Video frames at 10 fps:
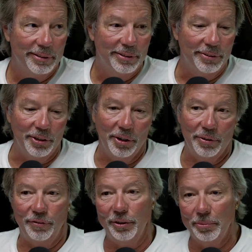
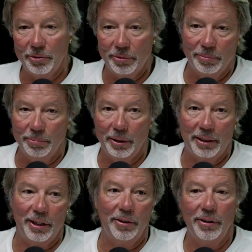The films are what
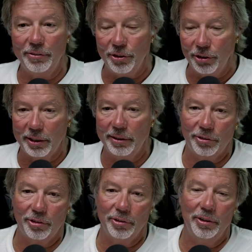they are, and you look at the
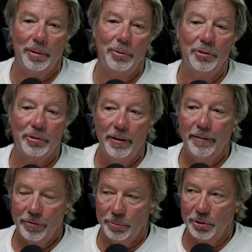certain numbers,
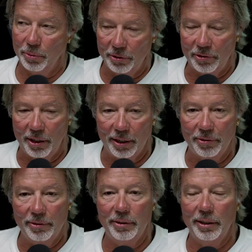which we'll
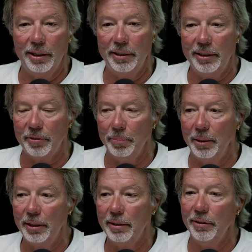discuss next
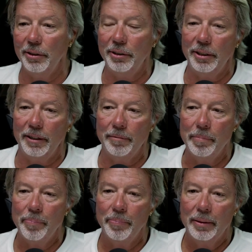month on,
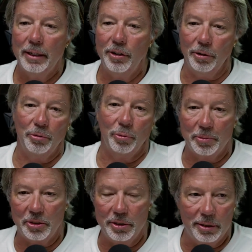
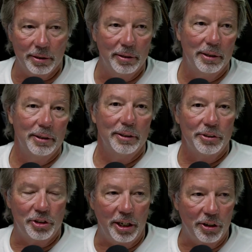absorption and
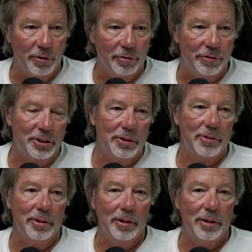shading coefficients and